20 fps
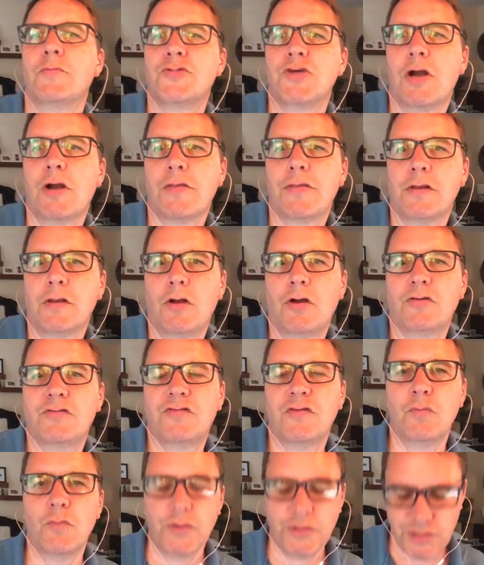I'm Jonathan
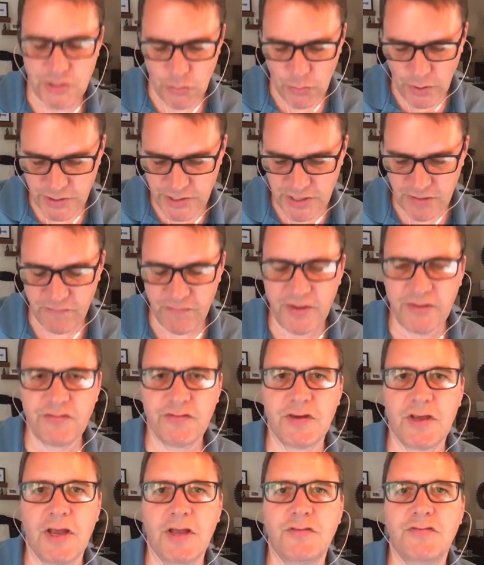Larson with T Y T
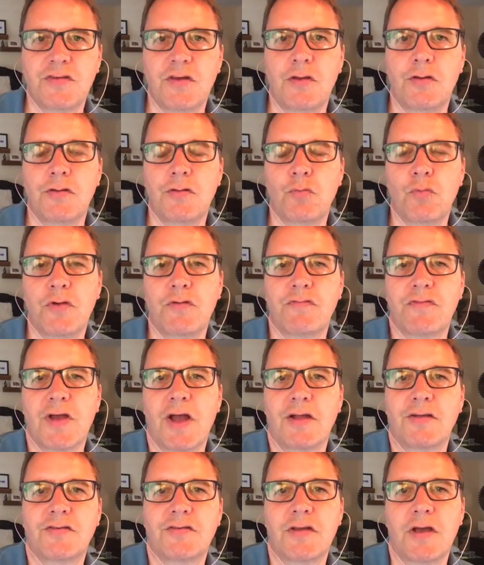Investigates, and we've
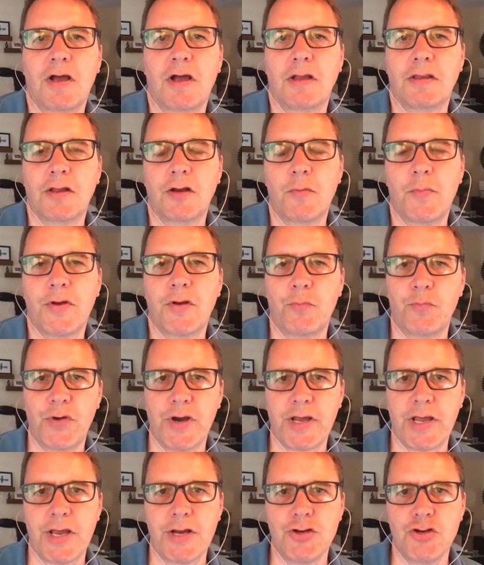got a little bit of
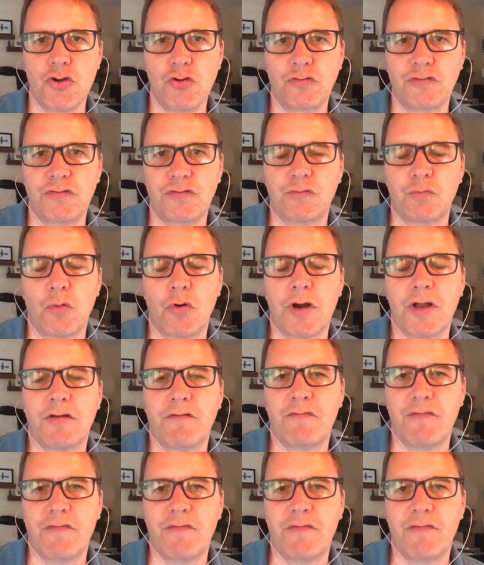breaking news this morning.